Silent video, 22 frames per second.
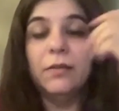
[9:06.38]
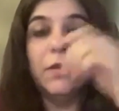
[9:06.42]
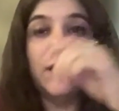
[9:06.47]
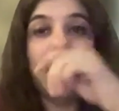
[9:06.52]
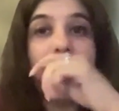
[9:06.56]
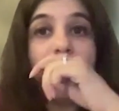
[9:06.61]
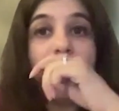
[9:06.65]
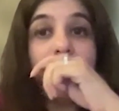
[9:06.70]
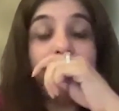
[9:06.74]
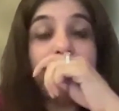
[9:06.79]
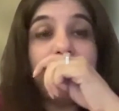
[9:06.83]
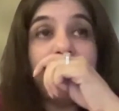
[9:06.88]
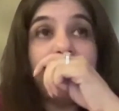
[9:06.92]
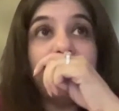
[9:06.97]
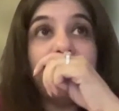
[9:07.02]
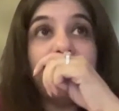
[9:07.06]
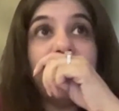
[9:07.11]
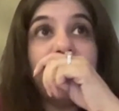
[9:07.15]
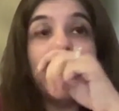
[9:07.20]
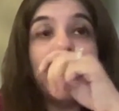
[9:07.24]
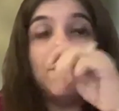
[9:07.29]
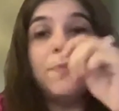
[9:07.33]
Are
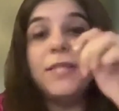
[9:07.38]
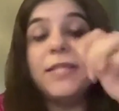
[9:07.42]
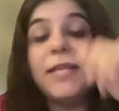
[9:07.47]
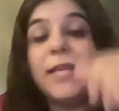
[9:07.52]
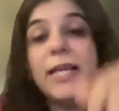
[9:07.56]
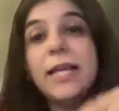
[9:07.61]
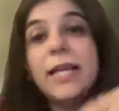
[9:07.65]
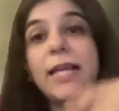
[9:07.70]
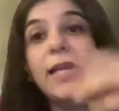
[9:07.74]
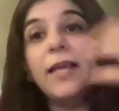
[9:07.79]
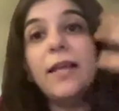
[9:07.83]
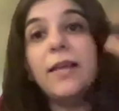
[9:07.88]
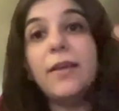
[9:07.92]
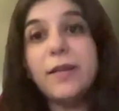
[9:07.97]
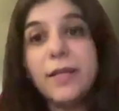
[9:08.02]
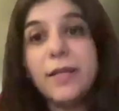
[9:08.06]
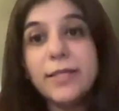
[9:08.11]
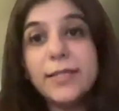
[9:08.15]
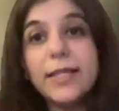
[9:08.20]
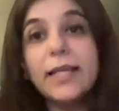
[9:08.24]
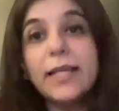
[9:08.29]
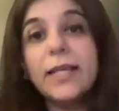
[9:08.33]
people upskilling and
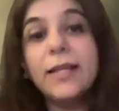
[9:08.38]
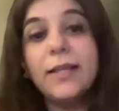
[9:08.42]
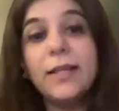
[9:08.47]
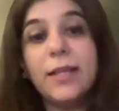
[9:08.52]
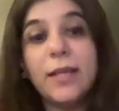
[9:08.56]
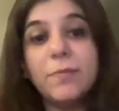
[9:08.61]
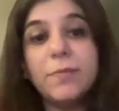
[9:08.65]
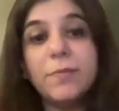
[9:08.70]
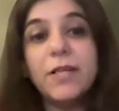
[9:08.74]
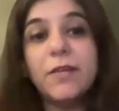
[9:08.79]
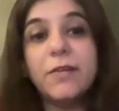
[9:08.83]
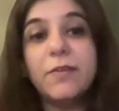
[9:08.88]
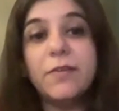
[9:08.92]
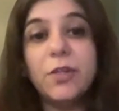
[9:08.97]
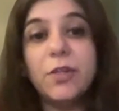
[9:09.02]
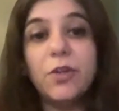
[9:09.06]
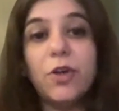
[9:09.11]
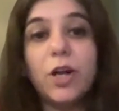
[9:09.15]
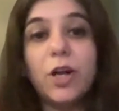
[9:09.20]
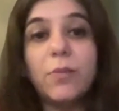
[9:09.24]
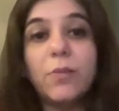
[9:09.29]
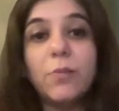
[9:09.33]
reskilling themselves a
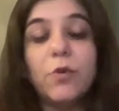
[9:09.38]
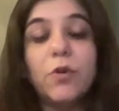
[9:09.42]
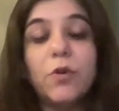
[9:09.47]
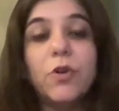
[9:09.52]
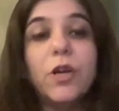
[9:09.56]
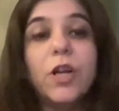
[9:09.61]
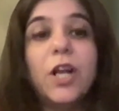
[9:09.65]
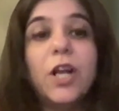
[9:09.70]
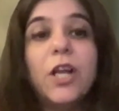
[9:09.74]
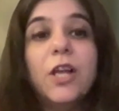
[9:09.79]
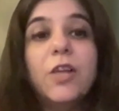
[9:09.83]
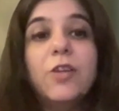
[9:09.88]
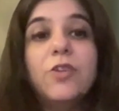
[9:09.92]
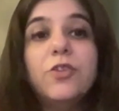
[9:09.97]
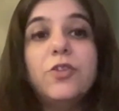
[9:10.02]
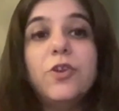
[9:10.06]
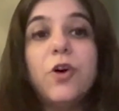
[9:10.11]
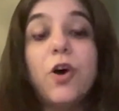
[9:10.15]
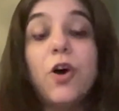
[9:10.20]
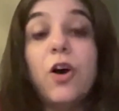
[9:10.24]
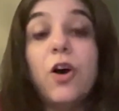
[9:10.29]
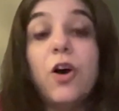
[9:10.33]
lot more?
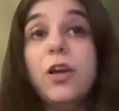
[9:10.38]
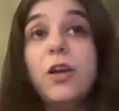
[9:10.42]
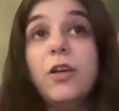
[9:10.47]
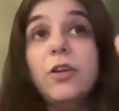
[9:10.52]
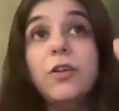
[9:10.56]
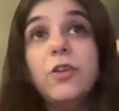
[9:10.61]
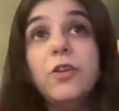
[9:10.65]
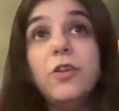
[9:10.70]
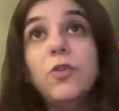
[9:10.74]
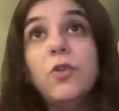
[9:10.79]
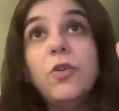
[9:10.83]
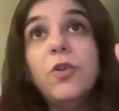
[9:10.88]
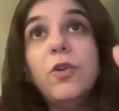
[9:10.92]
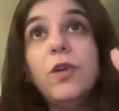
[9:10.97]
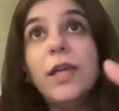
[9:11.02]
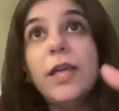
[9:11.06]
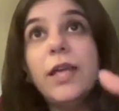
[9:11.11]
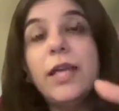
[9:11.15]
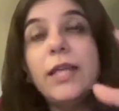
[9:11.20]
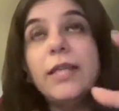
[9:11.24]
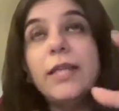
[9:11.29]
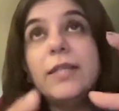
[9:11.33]
So, or
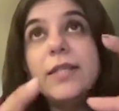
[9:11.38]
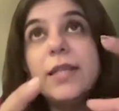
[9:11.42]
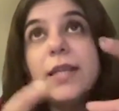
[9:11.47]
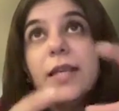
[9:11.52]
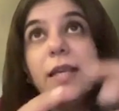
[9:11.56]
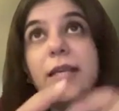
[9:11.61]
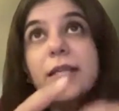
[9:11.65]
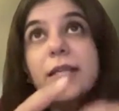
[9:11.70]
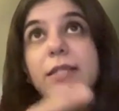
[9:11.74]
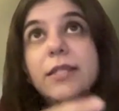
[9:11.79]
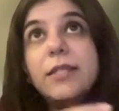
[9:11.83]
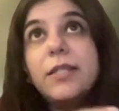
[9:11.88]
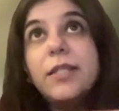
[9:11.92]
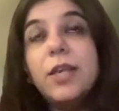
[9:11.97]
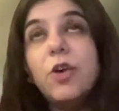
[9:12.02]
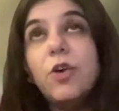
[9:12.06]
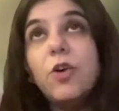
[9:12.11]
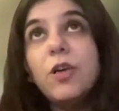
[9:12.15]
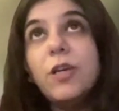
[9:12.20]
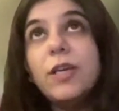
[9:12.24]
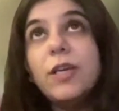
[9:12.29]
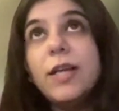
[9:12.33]
is the
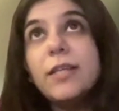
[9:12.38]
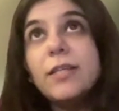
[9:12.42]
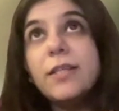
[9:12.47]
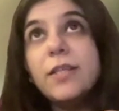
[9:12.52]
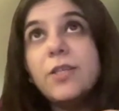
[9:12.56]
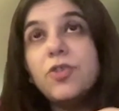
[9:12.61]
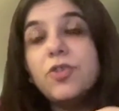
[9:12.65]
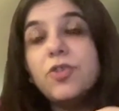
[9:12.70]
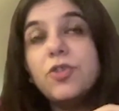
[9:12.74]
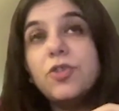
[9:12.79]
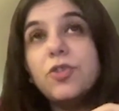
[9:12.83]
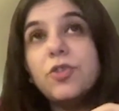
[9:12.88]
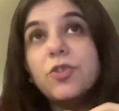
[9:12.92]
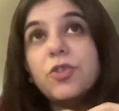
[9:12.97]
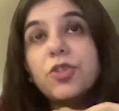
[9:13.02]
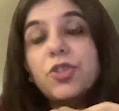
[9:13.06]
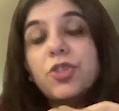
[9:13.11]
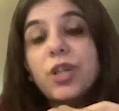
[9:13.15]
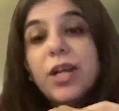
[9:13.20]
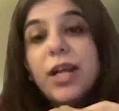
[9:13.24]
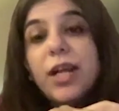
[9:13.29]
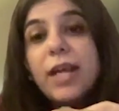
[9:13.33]
organization so
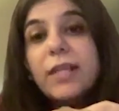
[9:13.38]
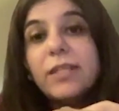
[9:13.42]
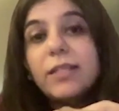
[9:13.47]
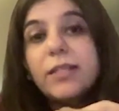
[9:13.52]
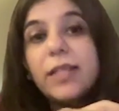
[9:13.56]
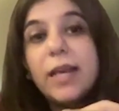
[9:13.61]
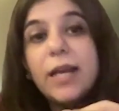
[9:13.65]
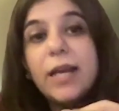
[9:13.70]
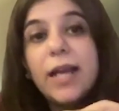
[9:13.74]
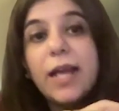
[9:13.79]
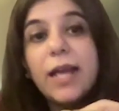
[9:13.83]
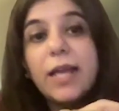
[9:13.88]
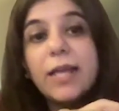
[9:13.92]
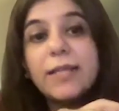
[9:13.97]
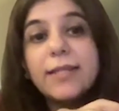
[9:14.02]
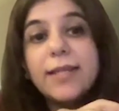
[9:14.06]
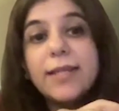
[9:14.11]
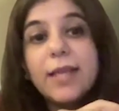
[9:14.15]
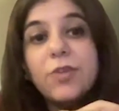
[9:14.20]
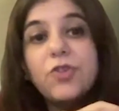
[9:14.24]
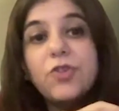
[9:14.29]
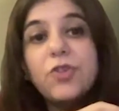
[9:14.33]
stressed that I
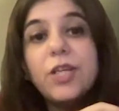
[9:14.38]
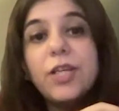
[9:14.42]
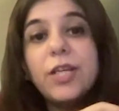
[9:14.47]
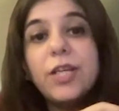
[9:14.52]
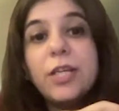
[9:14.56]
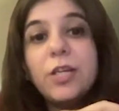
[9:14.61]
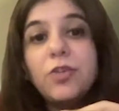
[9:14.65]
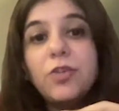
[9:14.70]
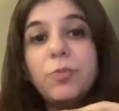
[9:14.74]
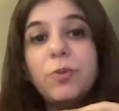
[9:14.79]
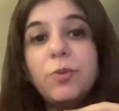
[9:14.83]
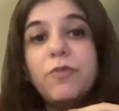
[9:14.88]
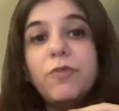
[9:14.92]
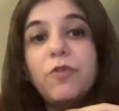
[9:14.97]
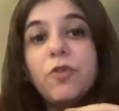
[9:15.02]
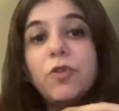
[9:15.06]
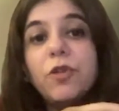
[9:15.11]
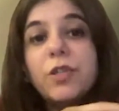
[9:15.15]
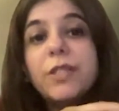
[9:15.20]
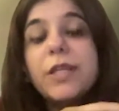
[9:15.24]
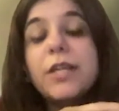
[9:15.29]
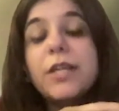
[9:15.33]
essentially need to be
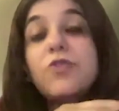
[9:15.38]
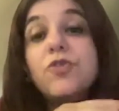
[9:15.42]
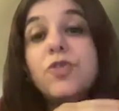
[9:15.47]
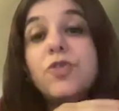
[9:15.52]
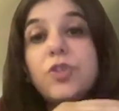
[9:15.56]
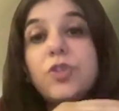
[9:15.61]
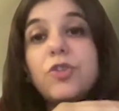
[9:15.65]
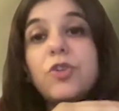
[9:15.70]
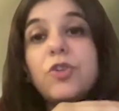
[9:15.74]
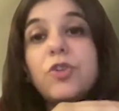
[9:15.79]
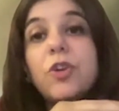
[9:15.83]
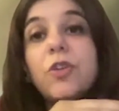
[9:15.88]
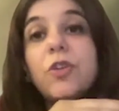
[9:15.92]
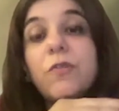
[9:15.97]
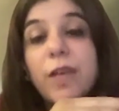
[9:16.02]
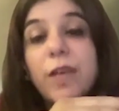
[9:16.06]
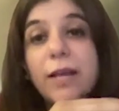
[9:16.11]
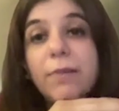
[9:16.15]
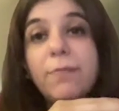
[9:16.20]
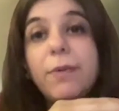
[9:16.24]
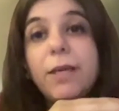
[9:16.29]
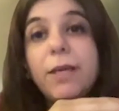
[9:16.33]
focusing just on
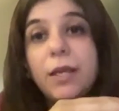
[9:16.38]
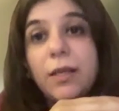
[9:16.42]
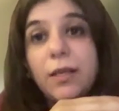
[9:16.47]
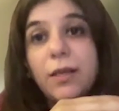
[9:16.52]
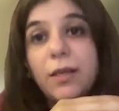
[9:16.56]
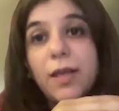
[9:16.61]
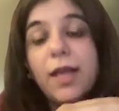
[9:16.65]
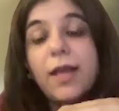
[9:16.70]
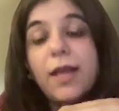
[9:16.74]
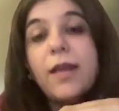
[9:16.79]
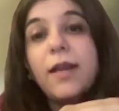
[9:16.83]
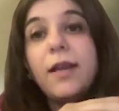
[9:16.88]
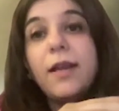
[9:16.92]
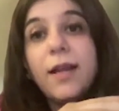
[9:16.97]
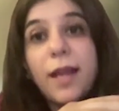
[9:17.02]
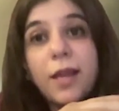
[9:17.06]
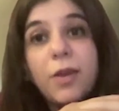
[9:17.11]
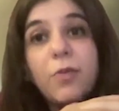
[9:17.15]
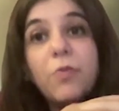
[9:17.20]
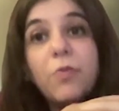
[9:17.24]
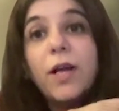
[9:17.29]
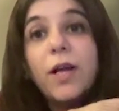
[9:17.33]
well-being and
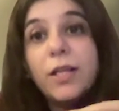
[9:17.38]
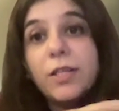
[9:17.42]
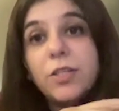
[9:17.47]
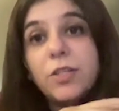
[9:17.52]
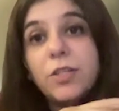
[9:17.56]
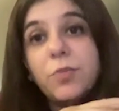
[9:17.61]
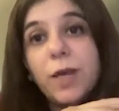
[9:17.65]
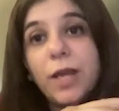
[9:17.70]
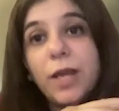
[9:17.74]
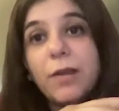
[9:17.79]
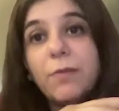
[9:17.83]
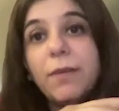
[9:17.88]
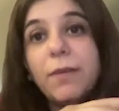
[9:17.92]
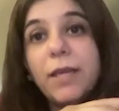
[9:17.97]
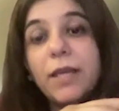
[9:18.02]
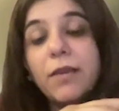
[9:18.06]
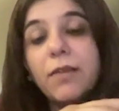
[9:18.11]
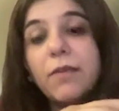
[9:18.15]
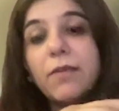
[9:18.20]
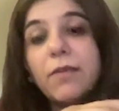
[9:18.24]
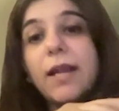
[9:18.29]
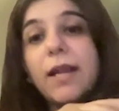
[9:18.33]
advanced
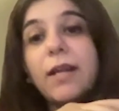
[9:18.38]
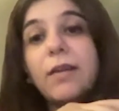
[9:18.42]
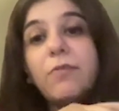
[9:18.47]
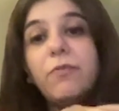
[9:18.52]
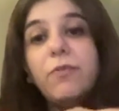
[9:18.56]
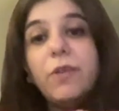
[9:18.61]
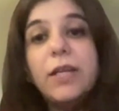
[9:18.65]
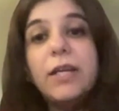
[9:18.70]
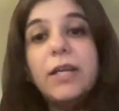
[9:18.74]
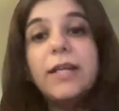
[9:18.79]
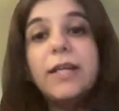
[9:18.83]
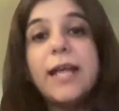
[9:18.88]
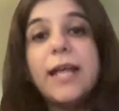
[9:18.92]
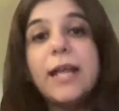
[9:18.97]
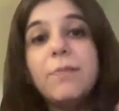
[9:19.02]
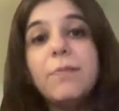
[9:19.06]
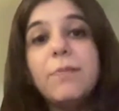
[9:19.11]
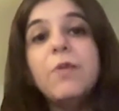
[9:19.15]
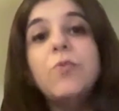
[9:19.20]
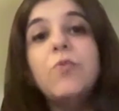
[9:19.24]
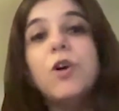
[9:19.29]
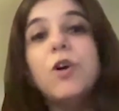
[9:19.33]
well-being, right? Will it tell
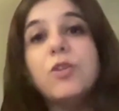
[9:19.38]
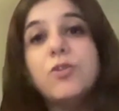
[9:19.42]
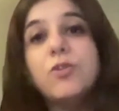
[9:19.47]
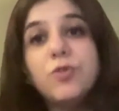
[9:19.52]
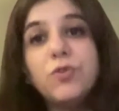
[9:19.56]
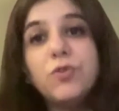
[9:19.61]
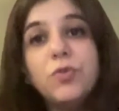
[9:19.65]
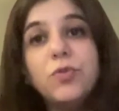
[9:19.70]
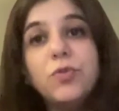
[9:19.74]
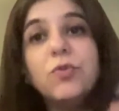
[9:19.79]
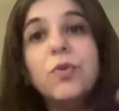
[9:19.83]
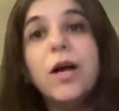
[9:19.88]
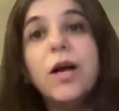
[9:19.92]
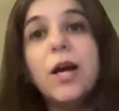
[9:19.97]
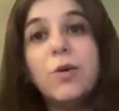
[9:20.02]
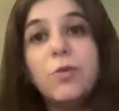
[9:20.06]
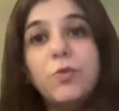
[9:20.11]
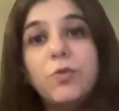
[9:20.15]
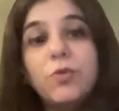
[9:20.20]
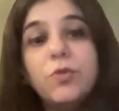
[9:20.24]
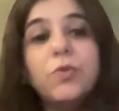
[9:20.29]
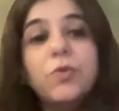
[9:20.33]
me what to do,
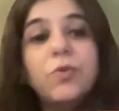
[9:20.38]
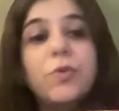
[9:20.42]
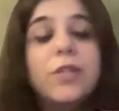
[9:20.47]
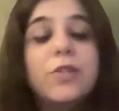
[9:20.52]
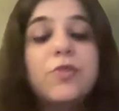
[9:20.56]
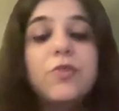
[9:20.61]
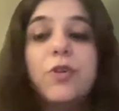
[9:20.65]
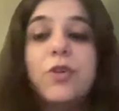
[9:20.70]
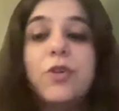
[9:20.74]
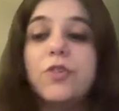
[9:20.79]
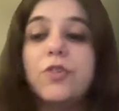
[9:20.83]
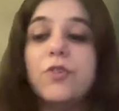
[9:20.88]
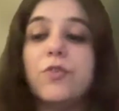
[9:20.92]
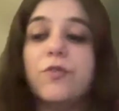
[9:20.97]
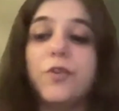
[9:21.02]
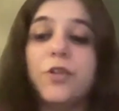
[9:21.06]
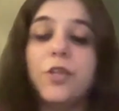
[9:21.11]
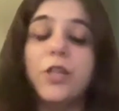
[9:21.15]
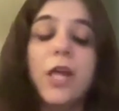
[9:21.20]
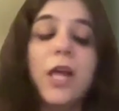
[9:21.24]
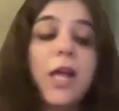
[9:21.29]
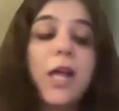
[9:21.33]
how to do, and so on and so
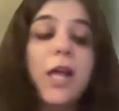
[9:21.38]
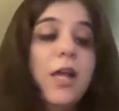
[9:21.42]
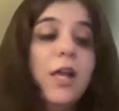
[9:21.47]
forth?